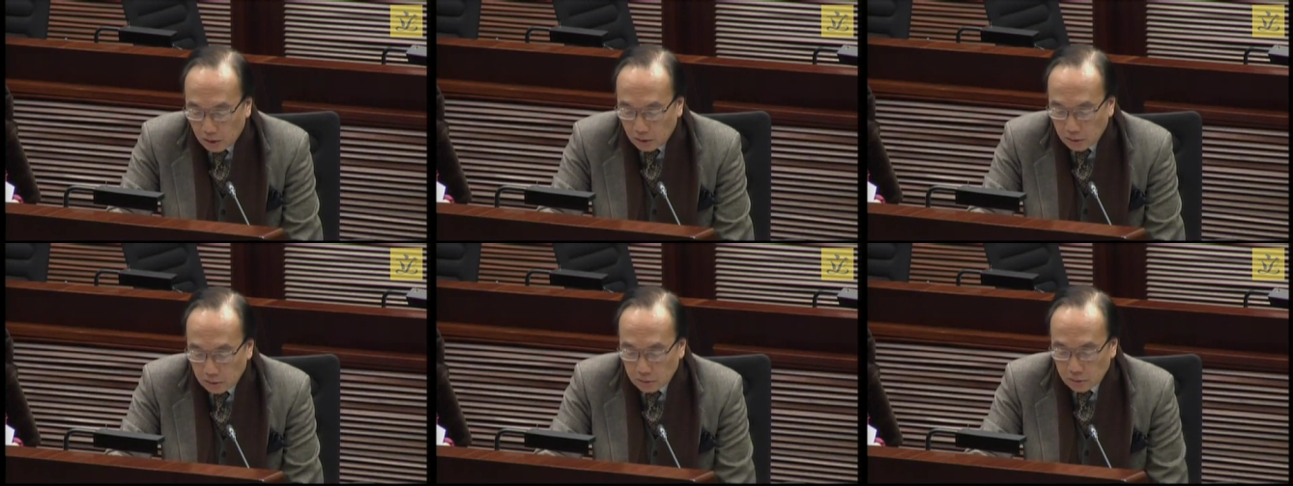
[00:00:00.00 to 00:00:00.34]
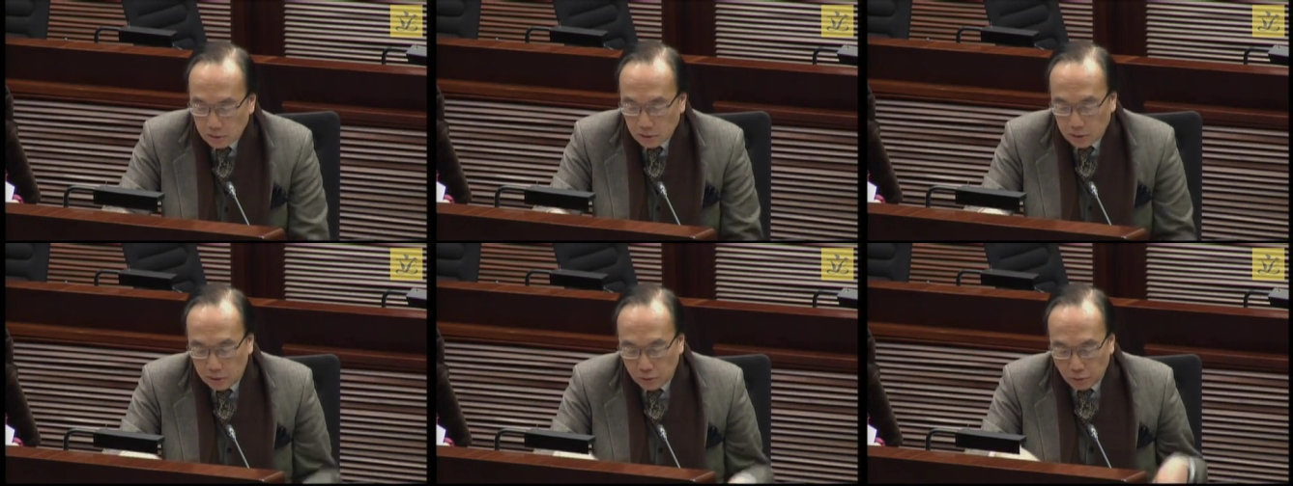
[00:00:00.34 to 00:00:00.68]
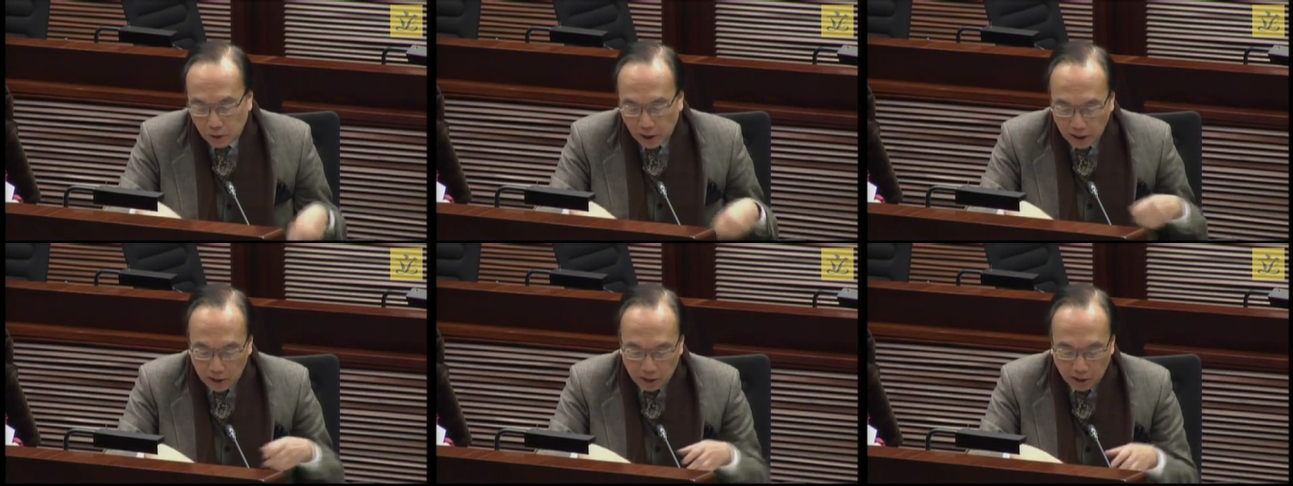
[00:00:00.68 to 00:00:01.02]
So
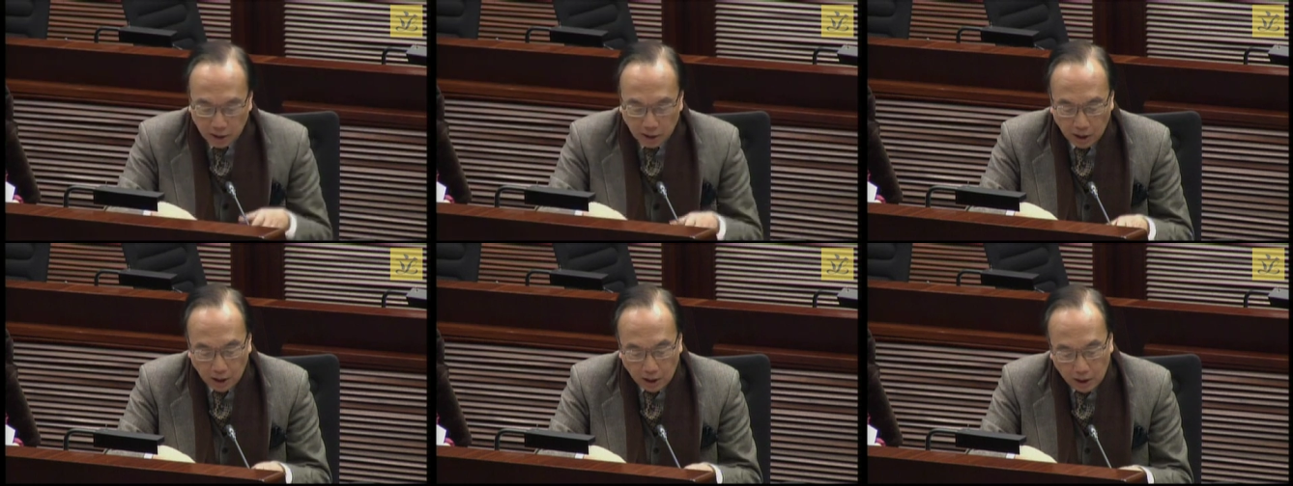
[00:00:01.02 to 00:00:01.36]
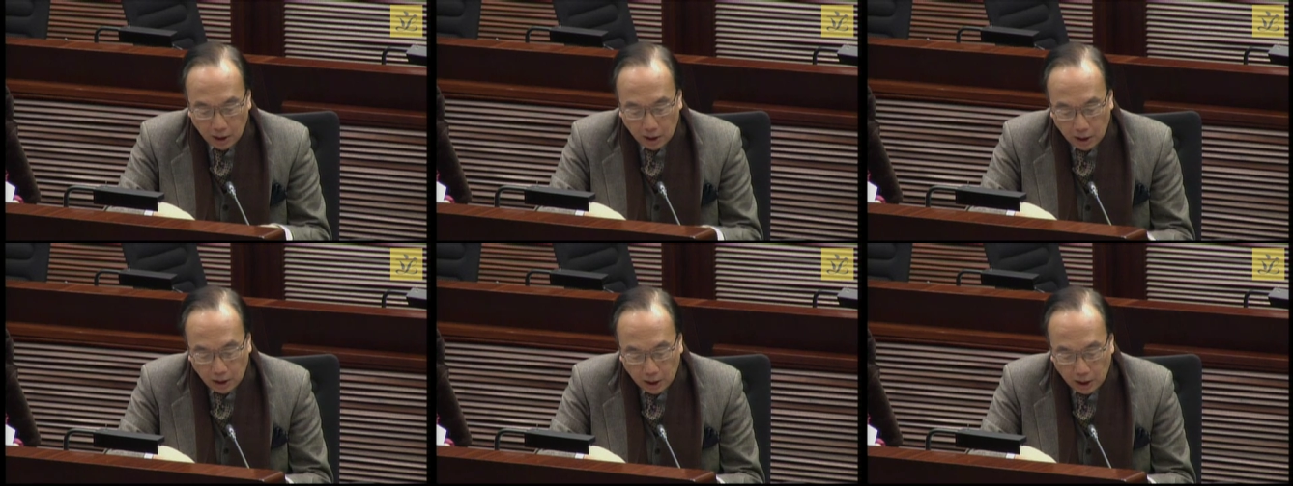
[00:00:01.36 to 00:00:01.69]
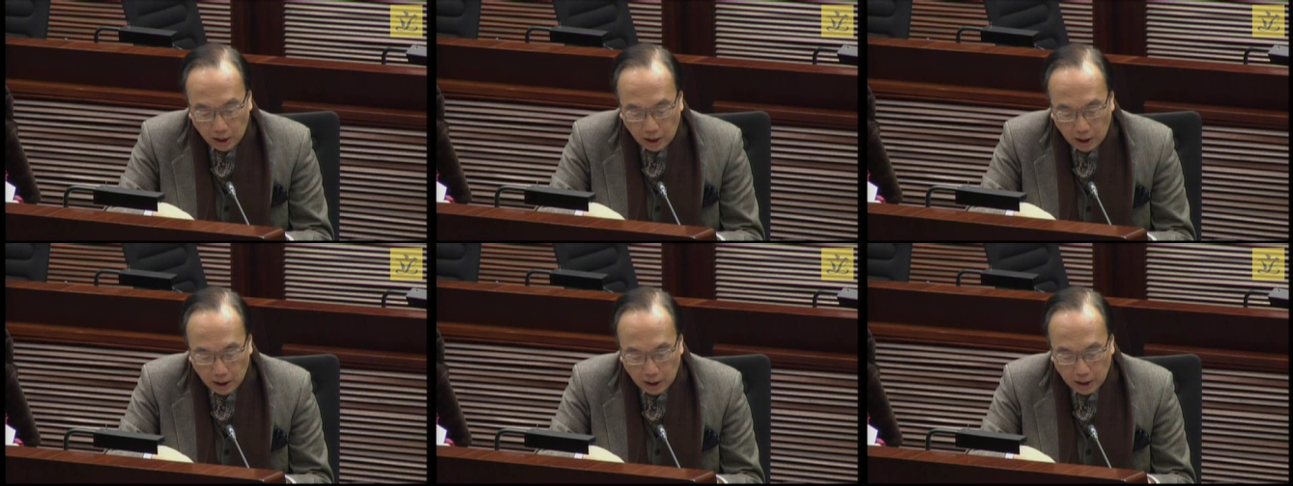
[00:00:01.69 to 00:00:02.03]
in other words,
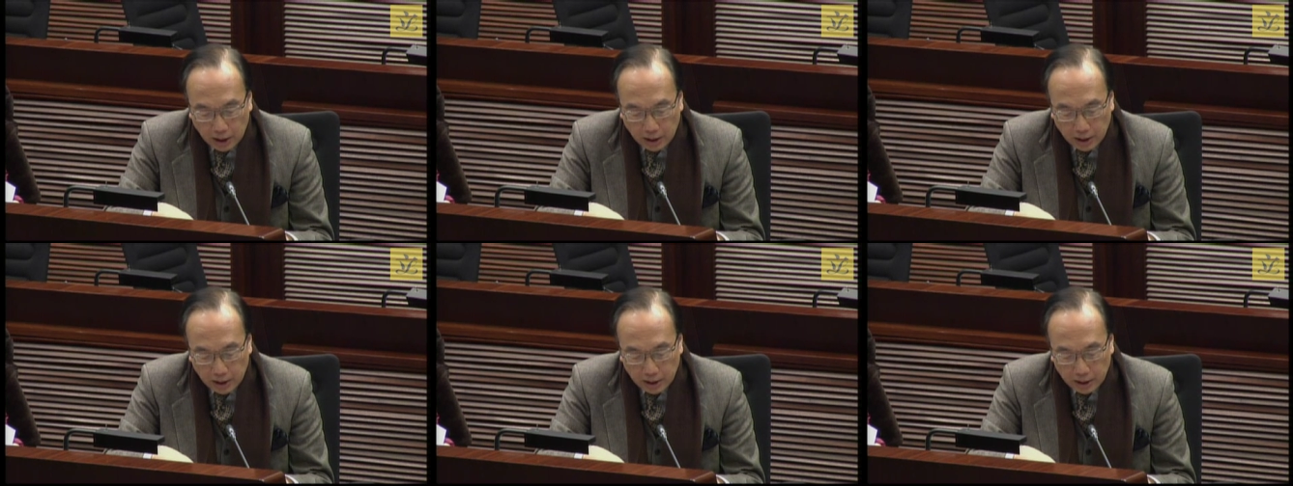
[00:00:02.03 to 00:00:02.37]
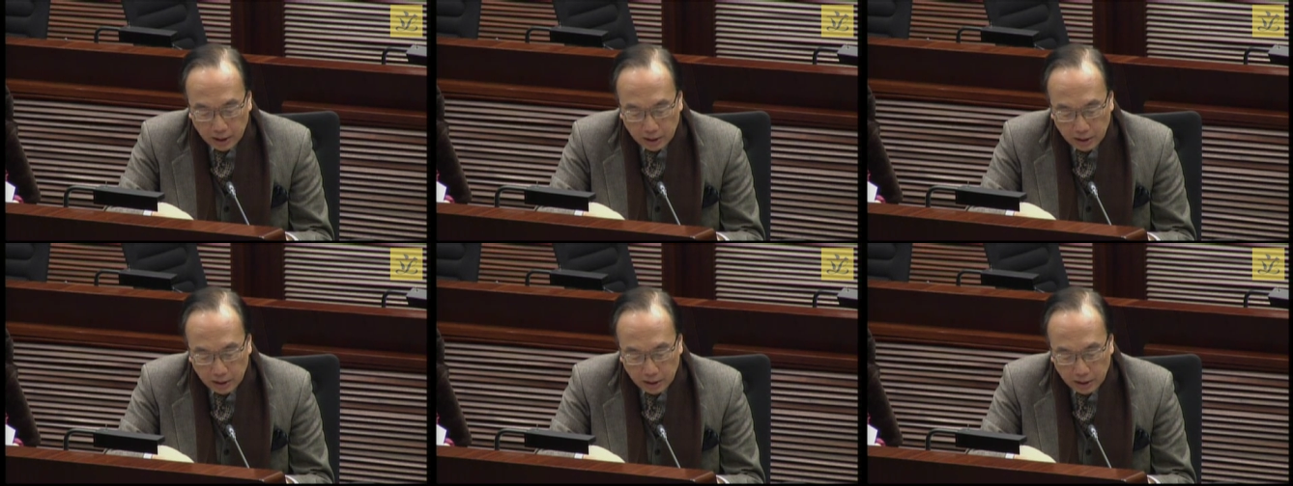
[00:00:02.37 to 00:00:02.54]
these